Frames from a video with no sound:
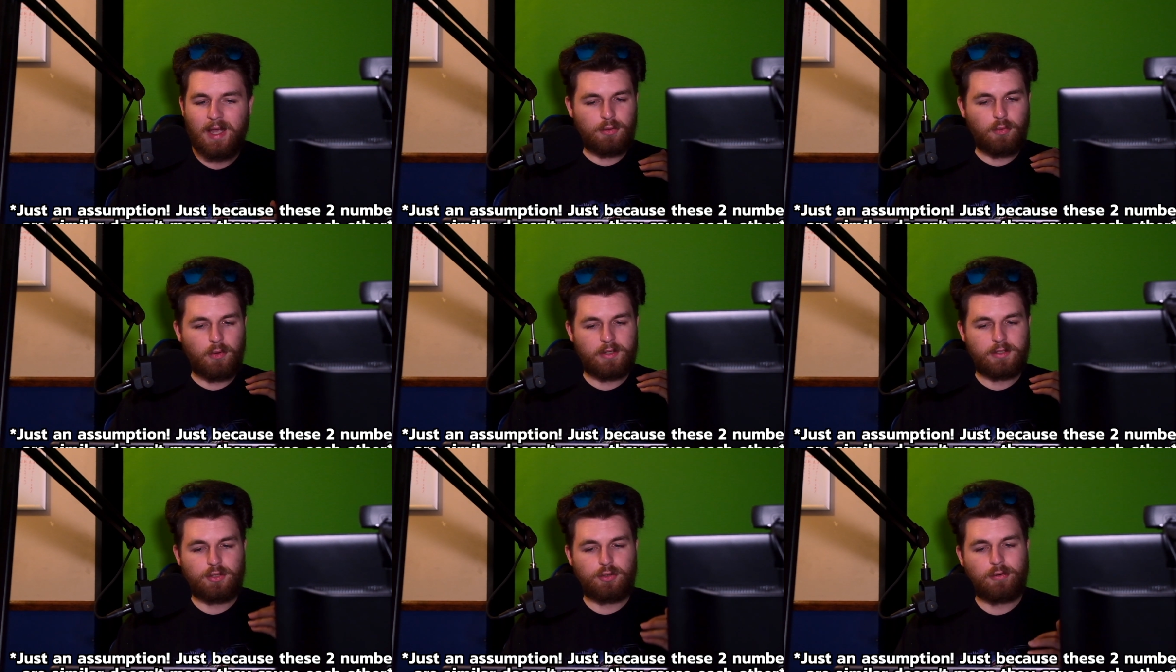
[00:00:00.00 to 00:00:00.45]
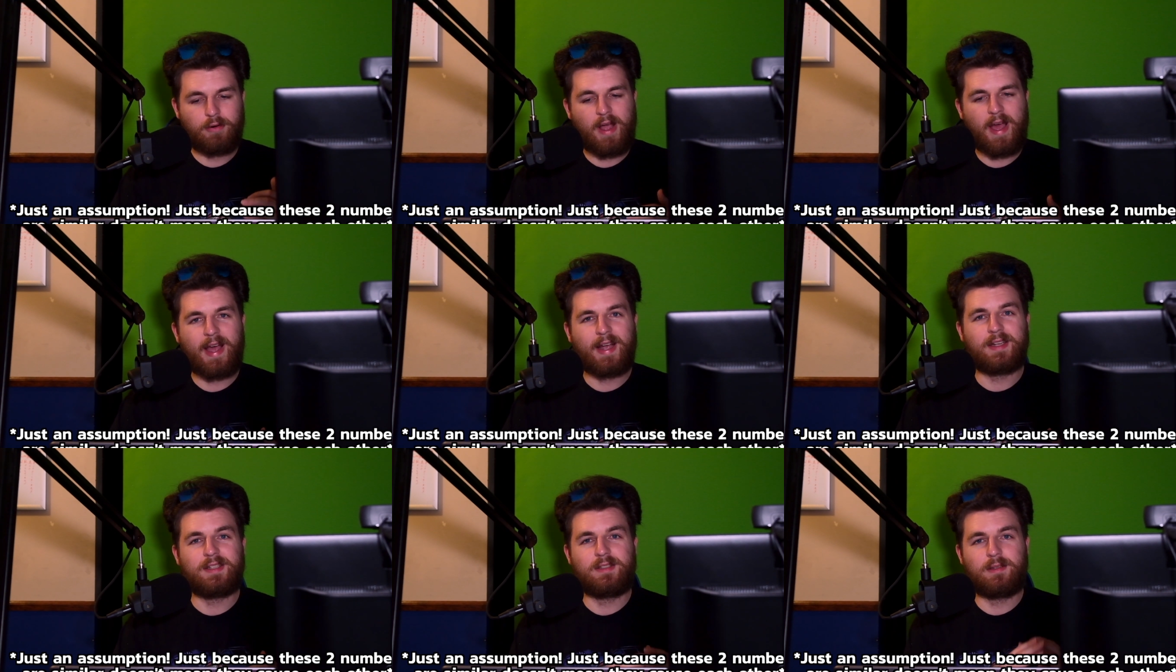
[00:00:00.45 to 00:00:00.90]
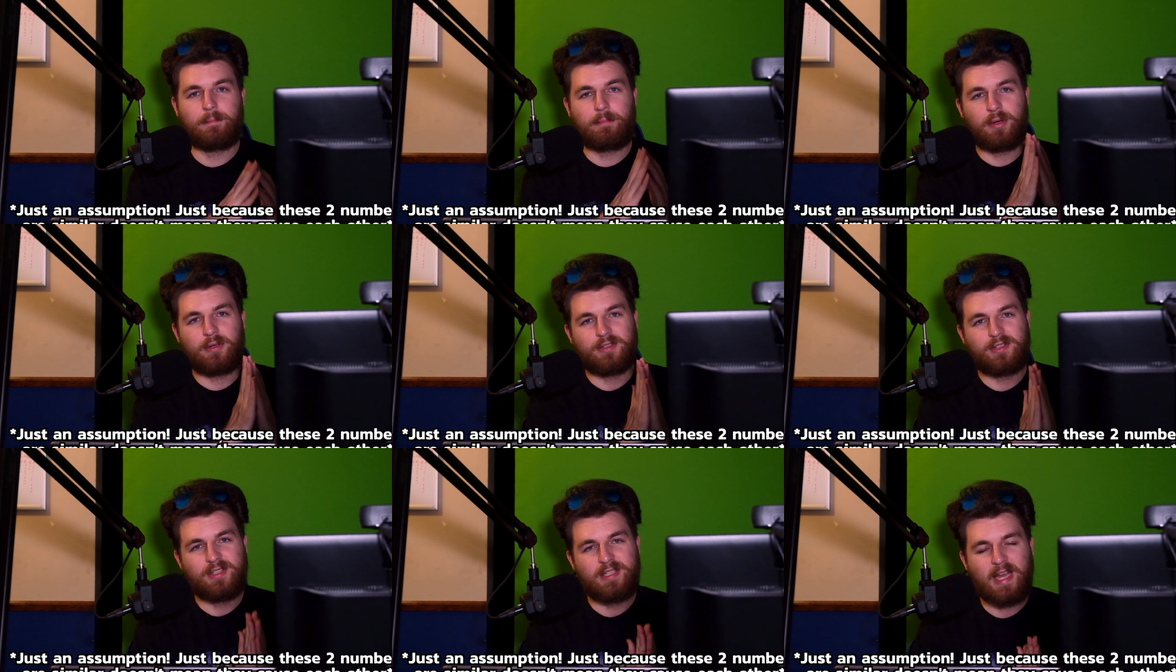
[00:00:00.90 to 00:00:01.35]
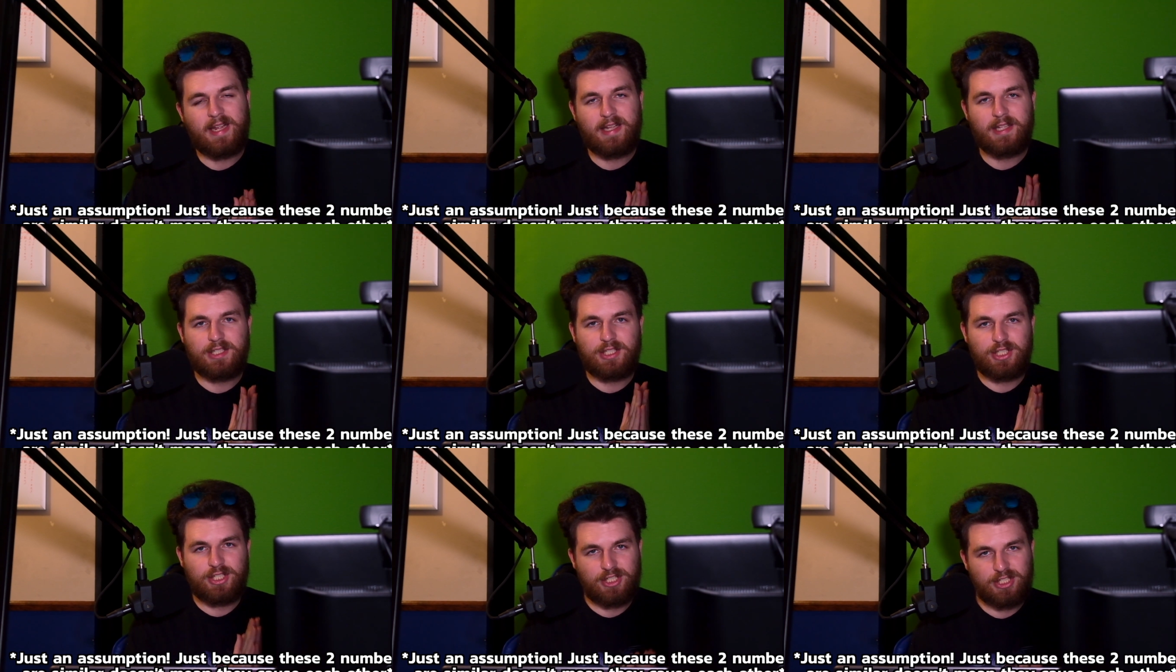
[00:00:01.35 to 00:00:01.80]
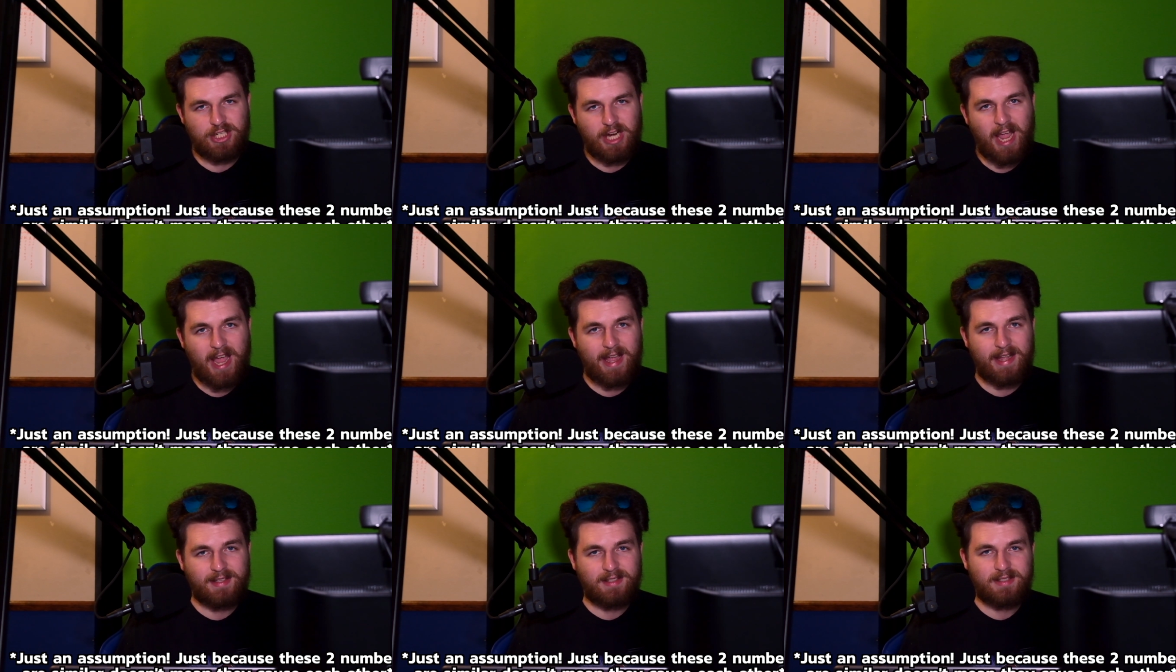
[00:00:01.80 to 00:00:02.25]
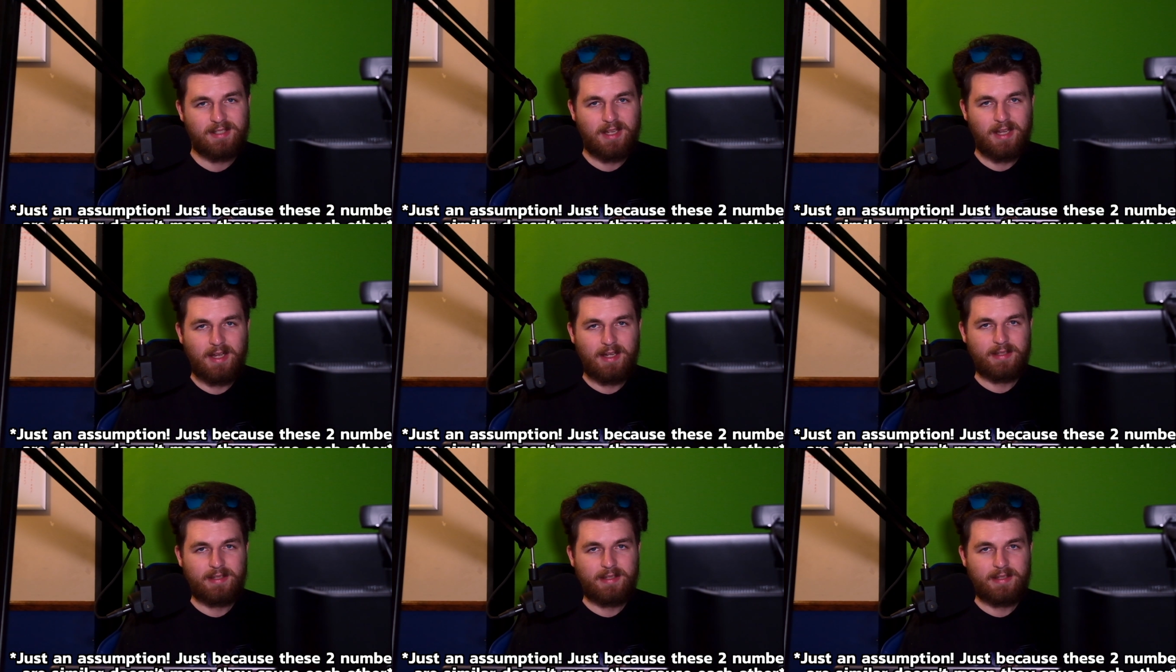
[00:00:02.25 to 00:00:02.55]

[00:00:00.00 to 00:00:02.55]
to a track's percentage chance